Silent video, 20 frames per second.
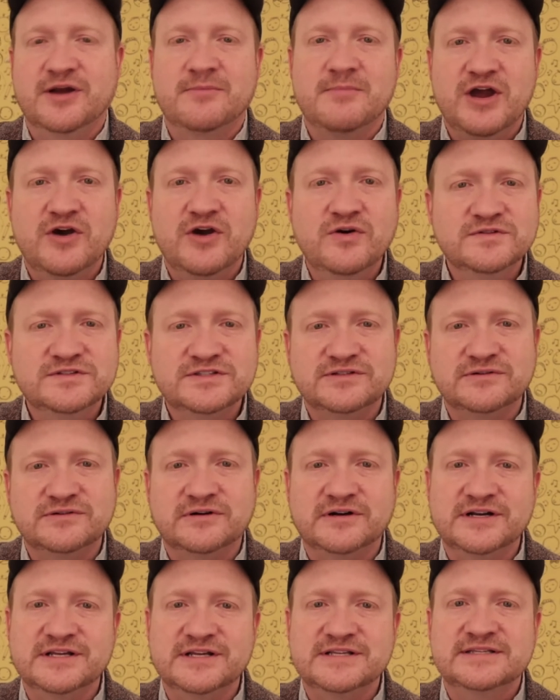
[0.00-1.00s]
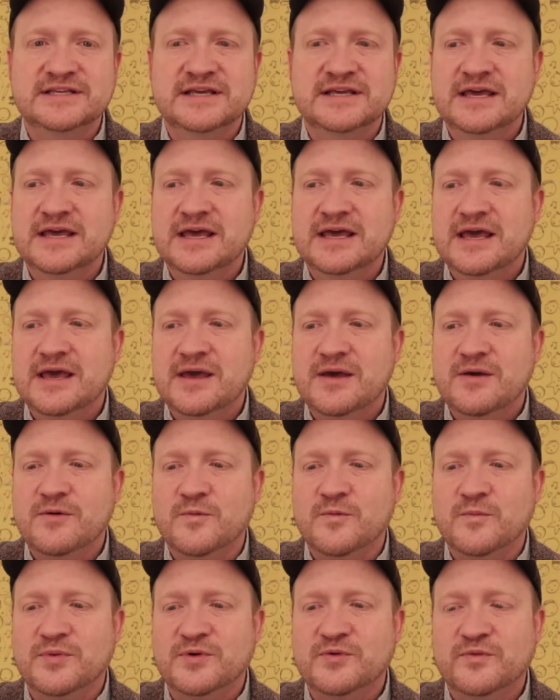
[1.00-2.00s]
but realizing that there
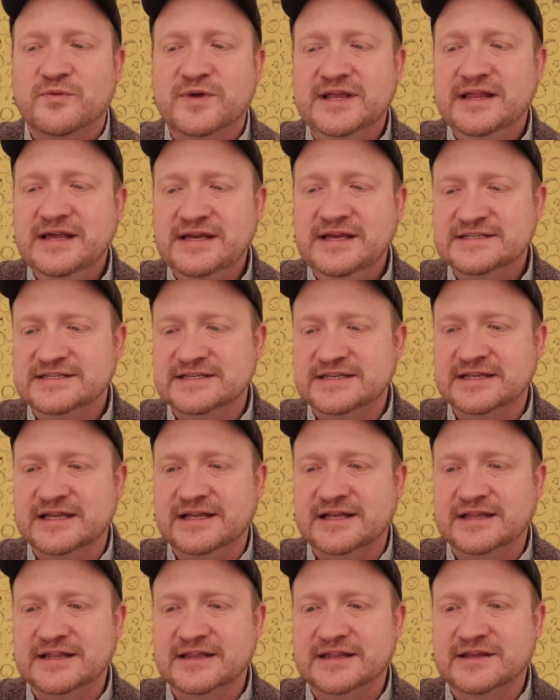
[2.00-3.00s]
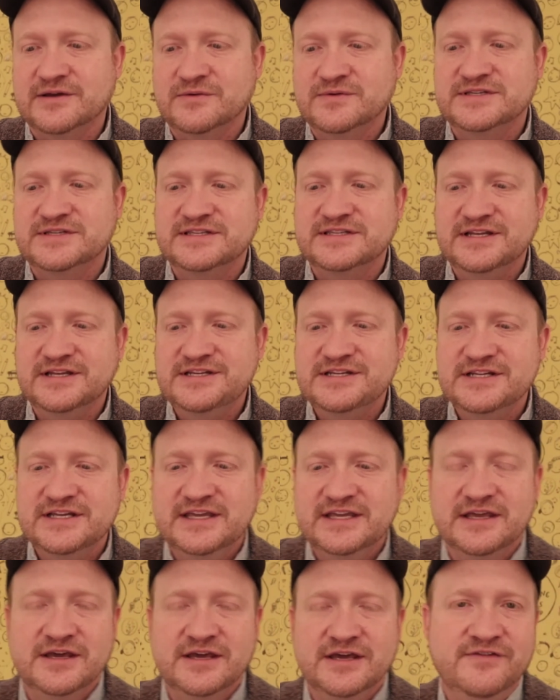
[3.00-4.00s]
was such a gift that was happening
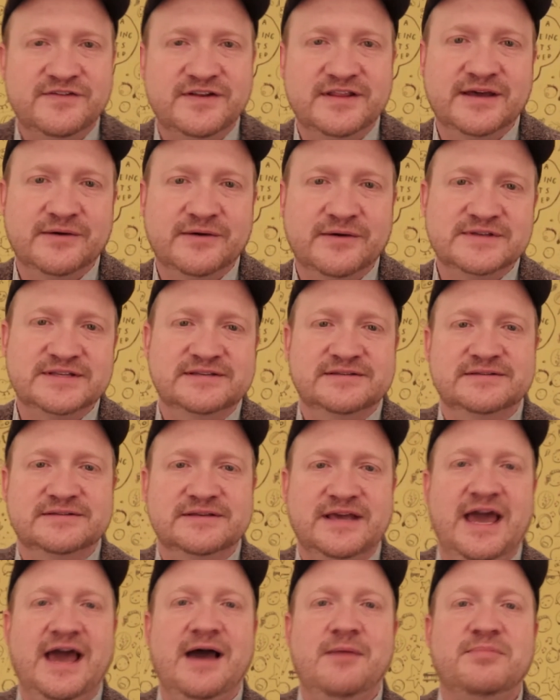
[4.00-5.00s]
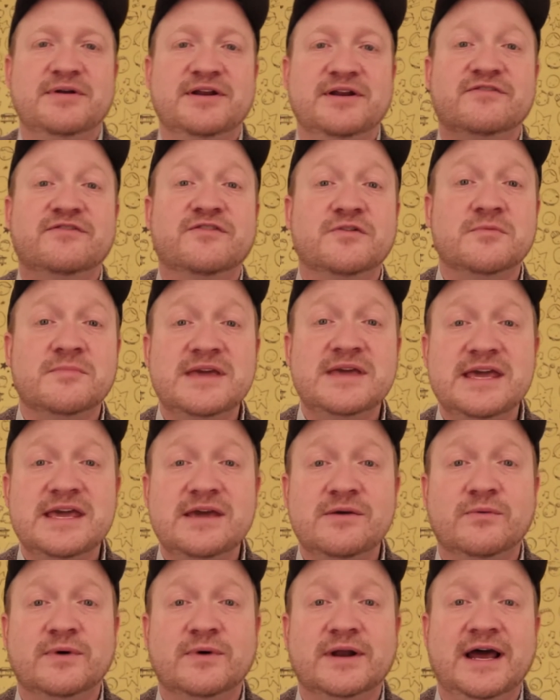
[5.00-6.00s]
for me when I was listening
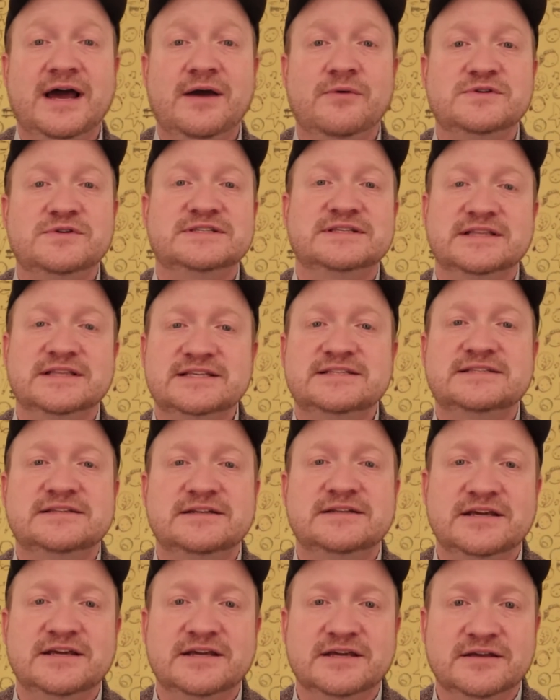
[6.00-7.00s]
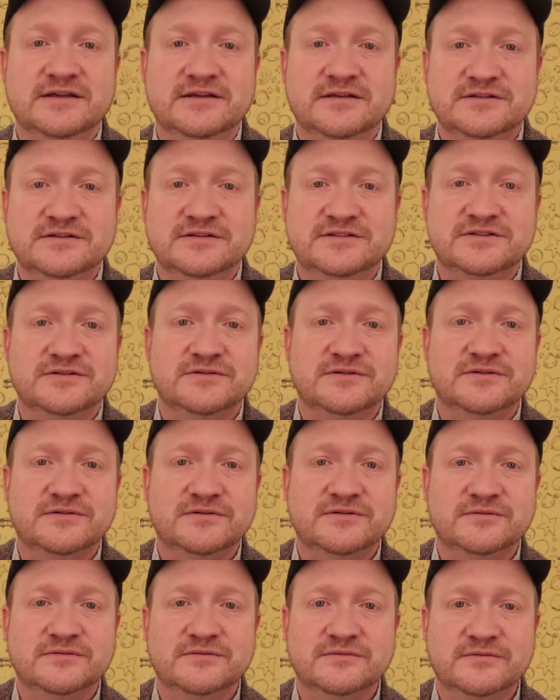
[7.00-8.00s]
to children.
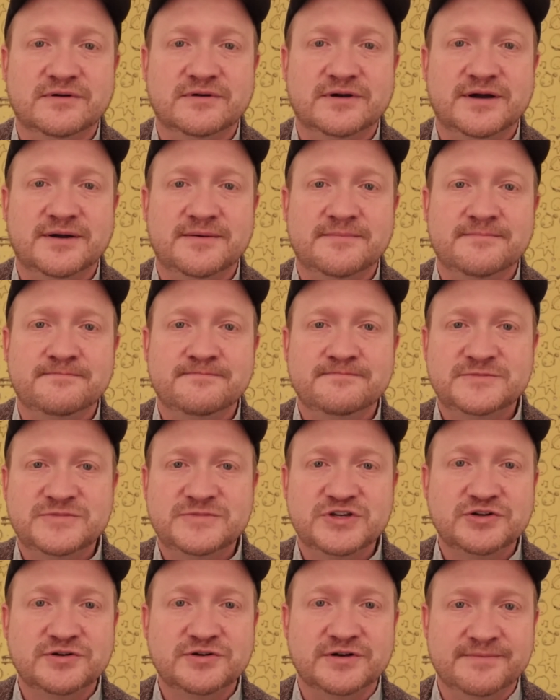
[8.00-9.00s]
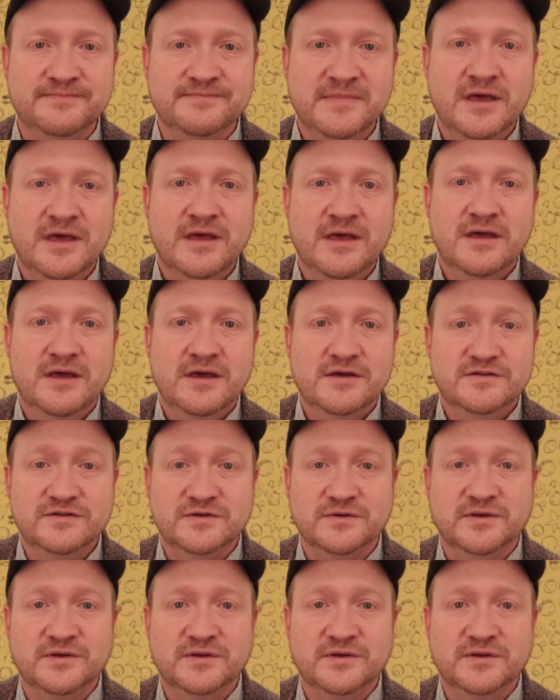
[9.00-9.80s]
So like hearing their stories,